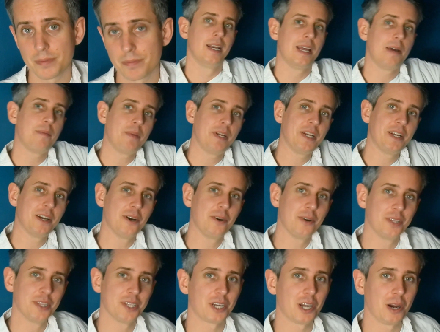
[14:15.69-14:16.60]
Let me know
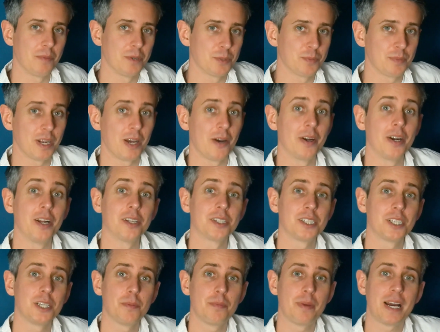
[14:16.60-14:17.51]
in the comments below, and I'll
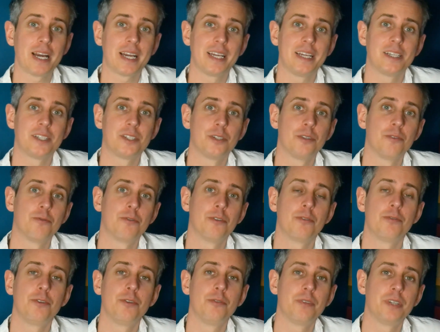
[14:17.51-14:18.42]
see you back here soon for a
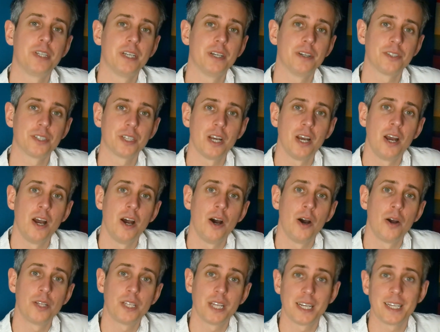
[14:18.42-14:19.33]
few videos
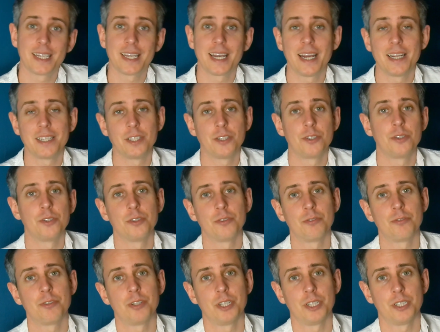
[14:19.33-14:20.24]
dedicated to the
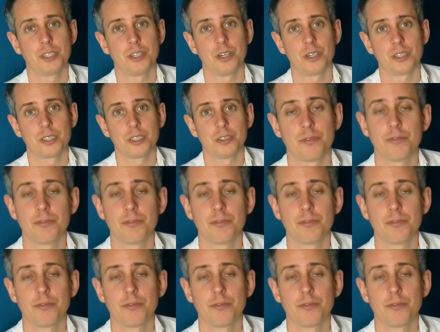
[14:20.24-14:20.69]
first Doctor.